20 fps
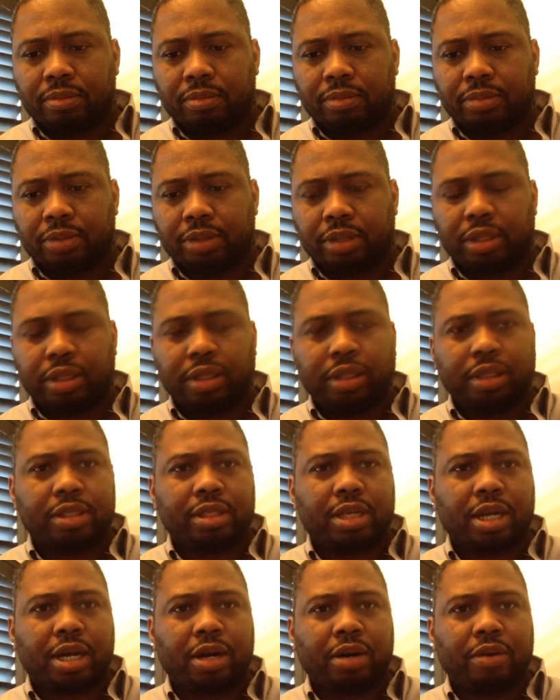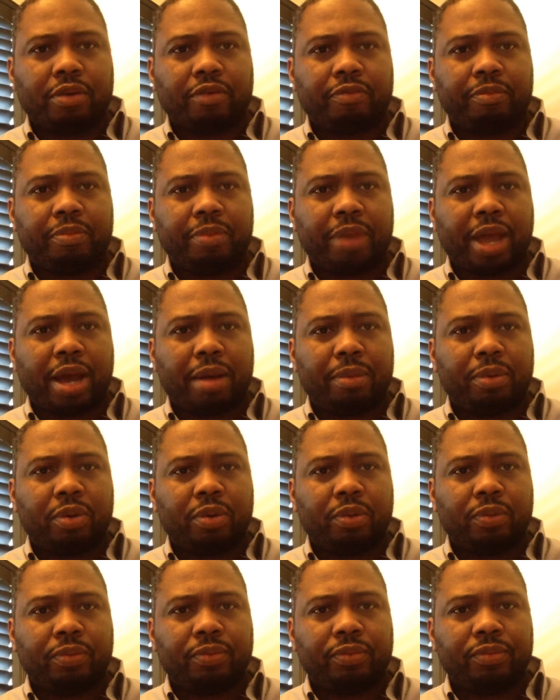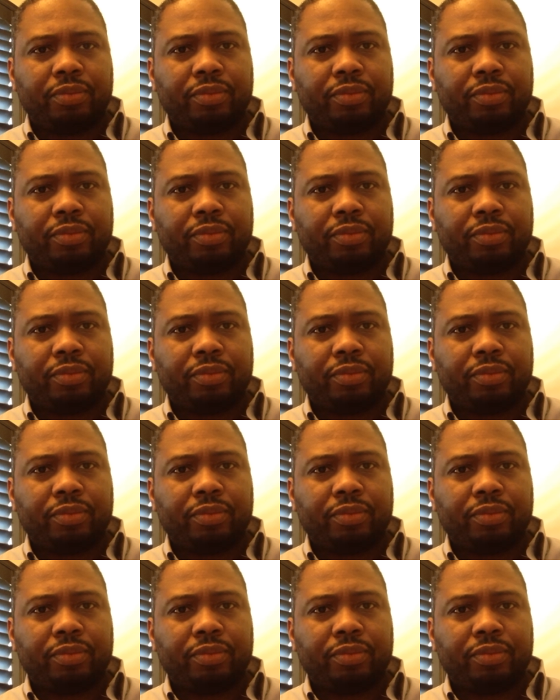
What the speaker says: building the Tower of Babel,